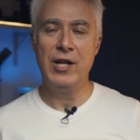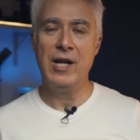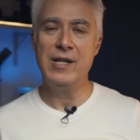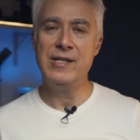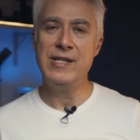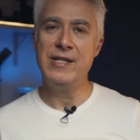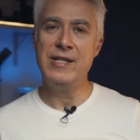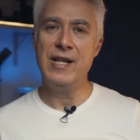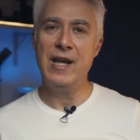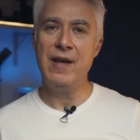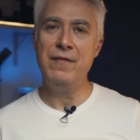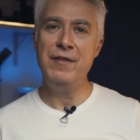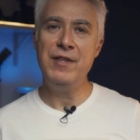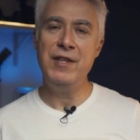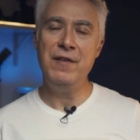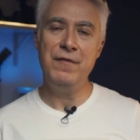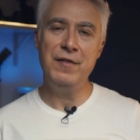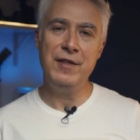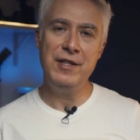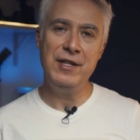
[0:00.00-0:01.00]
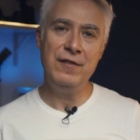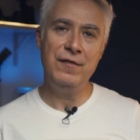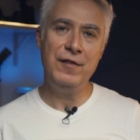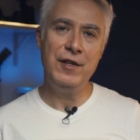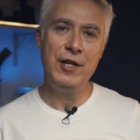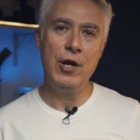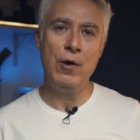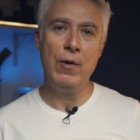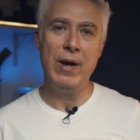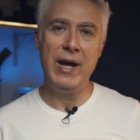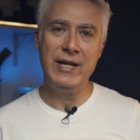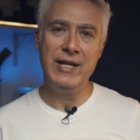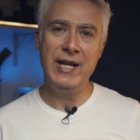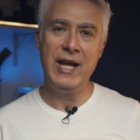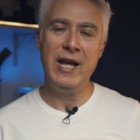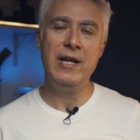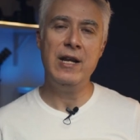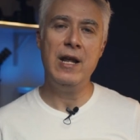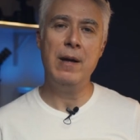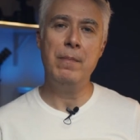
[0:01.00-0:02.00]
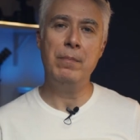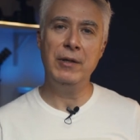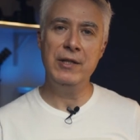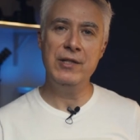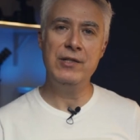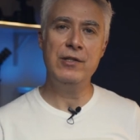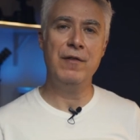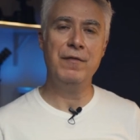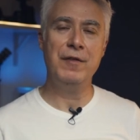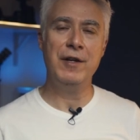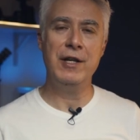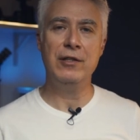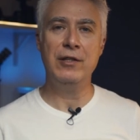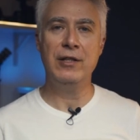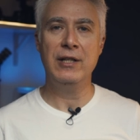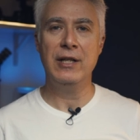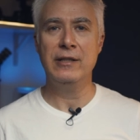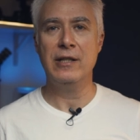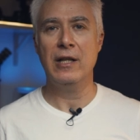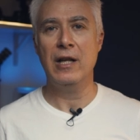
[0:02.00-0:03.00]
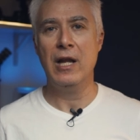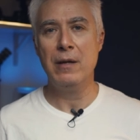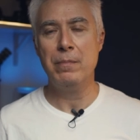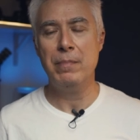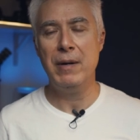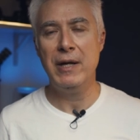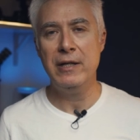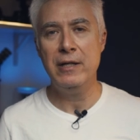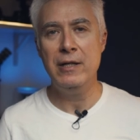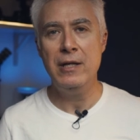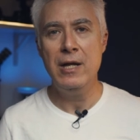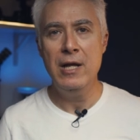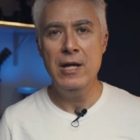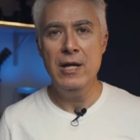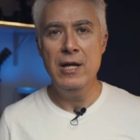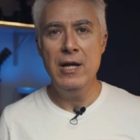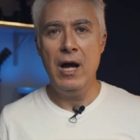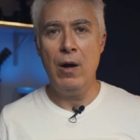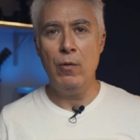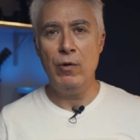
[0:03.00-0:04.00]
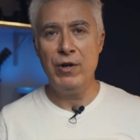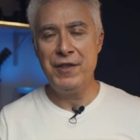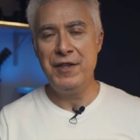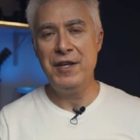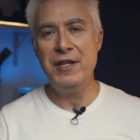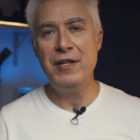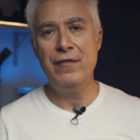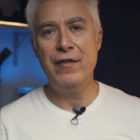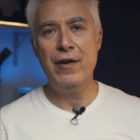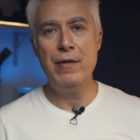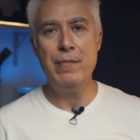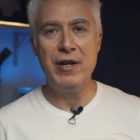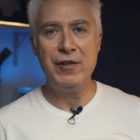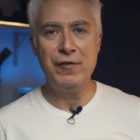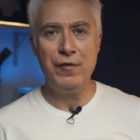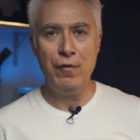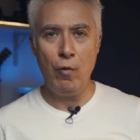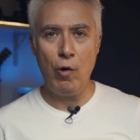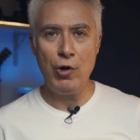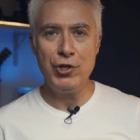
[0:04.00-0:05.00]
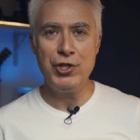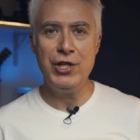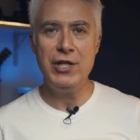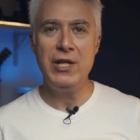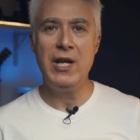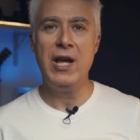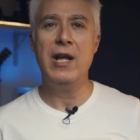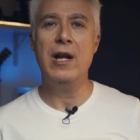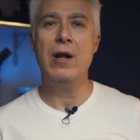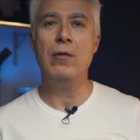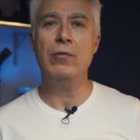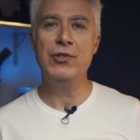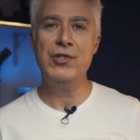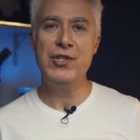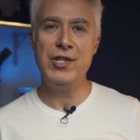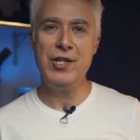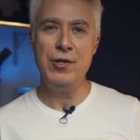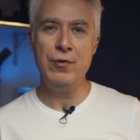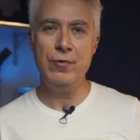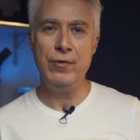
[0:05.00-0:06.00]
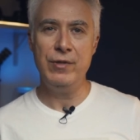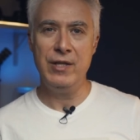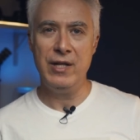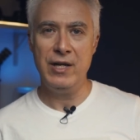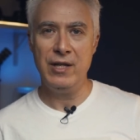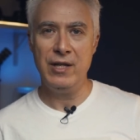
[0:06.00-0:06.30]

guys, that's everything for this video. Again, please don't forget to click the like button. I want to thank you very much for watching and I will see you in the